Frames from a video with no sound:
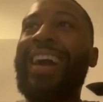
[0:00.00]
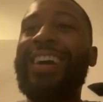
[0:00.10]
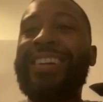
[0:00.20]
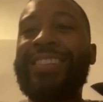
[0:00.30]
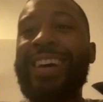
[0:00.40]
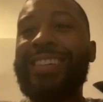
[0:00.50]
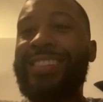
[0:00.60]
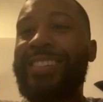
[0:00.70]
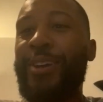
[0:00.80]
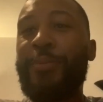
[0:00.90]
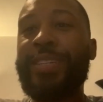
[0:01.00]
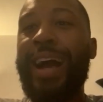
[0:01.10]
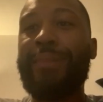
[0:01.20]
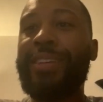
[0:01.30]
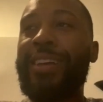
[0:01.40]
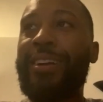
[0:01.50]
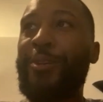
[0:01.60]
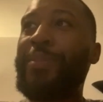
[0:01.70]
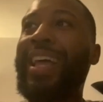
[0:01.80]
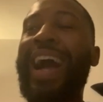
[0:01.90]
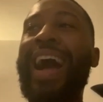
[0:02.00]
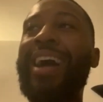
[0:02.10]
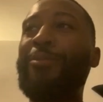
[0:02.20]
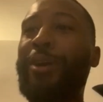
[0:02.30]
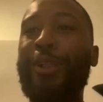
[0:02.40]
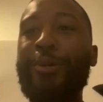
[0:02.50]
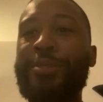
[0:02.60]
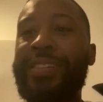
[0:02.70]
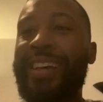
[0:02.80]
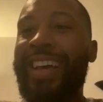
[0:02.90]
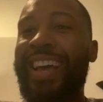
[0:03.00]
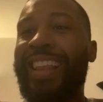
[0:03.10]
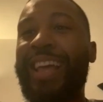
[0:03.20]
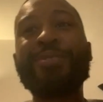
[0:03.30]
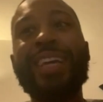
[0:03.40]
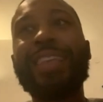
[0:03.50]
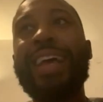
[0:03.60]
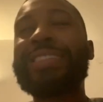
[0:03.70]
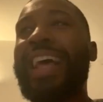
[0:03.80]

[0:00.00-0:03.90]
ah, good contest. You almost got me there. He'll be like, you were close. Like, he'll say things